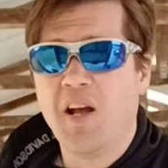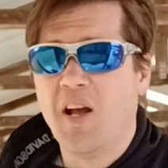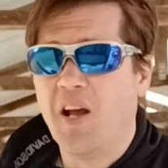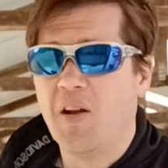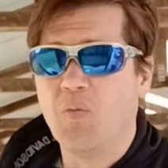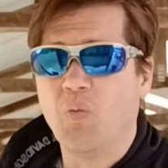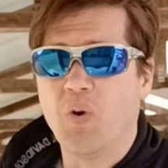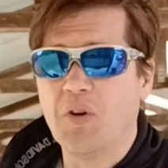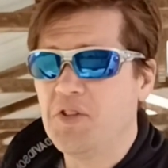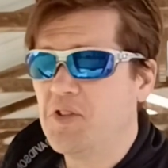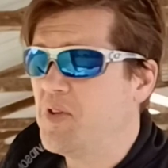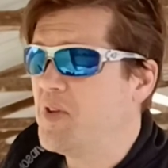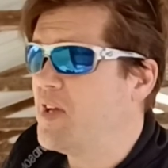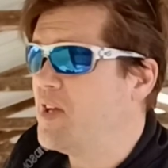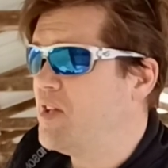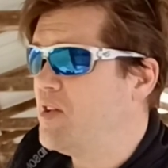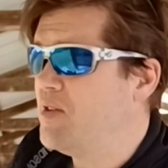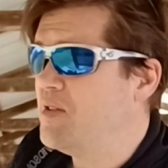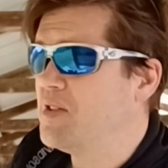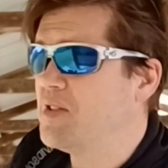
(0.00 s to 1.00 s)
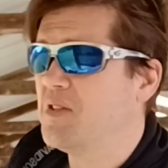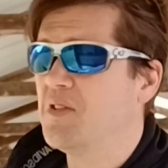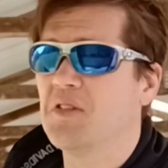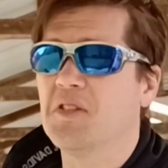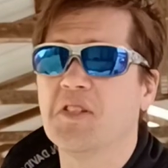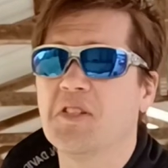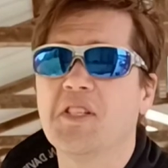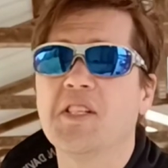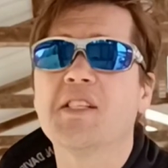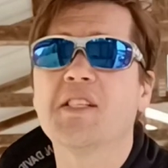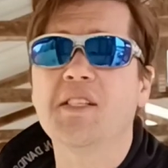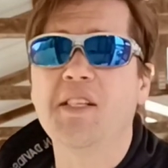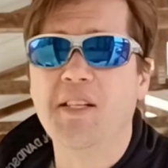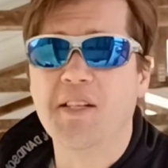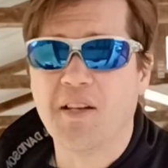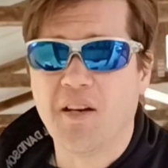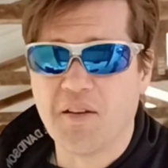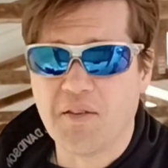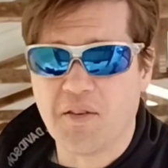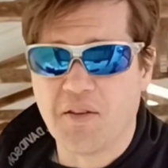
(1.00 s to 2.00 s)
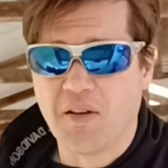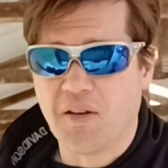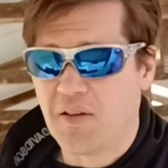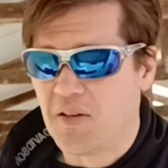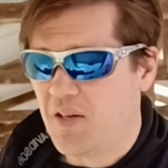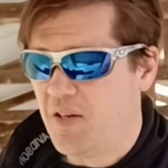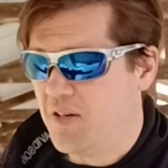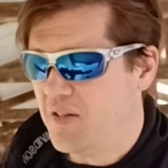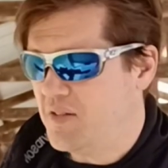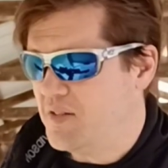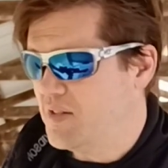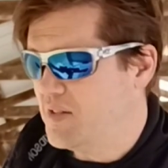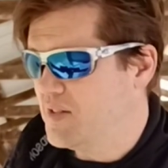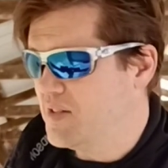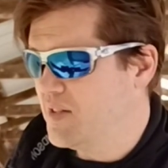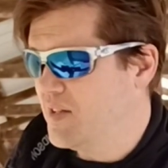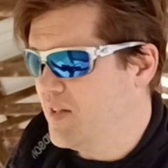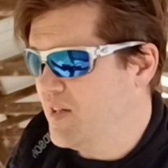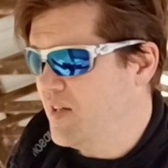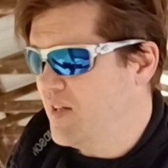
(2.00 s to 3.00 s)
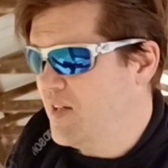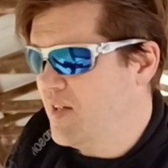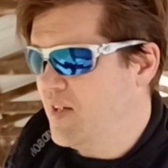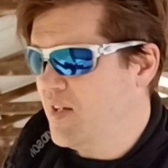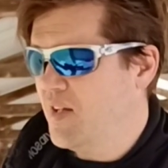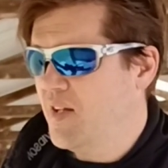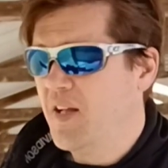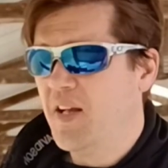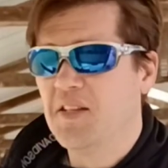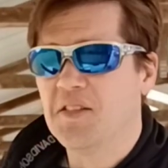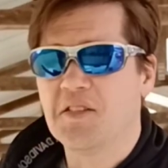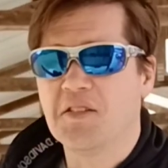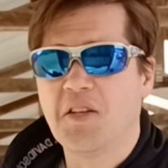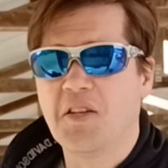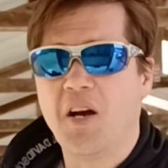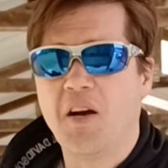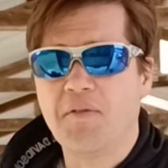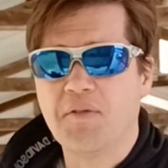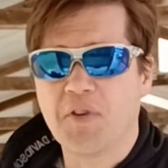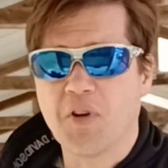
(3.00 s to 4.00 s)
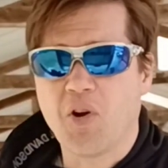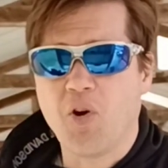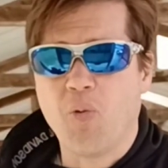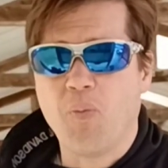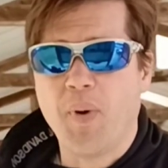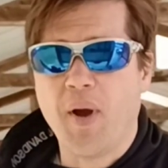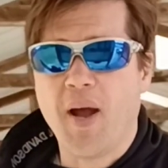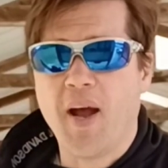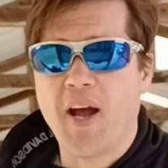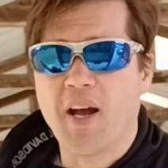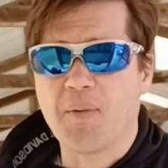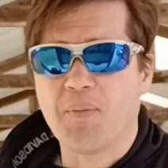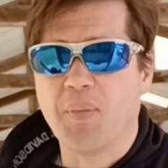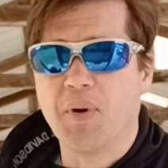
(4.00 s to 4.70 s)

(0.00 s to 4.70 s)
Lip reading: And once you get used to $1,600 guns, it's tough to go back.